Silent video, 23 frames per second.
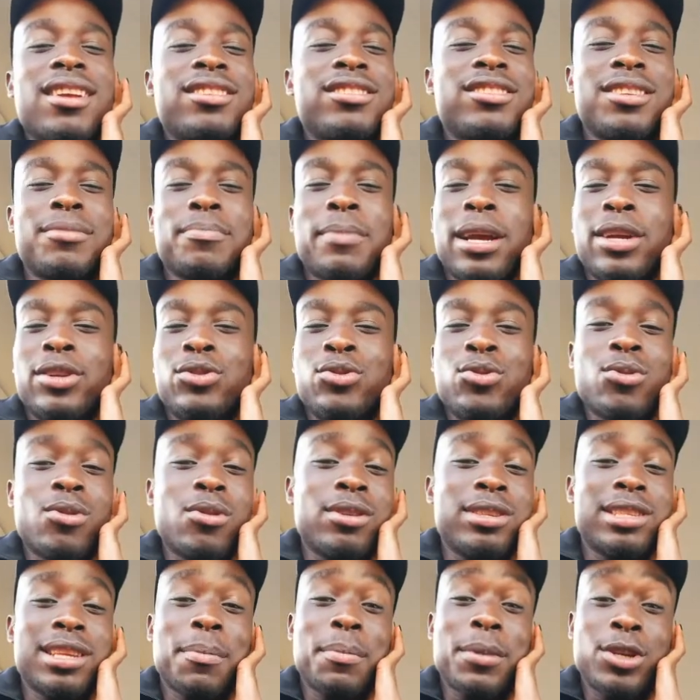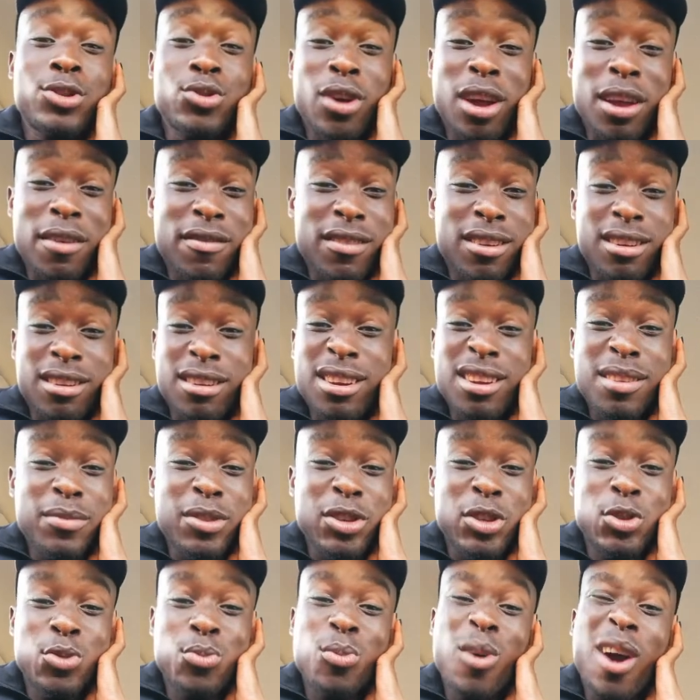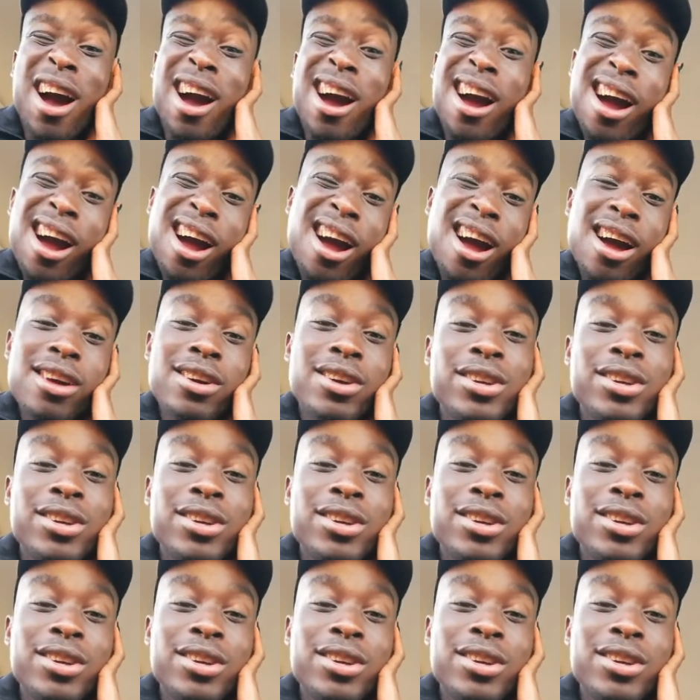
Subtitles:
Did my duo, because I'm a driver, I'm a Schumacher.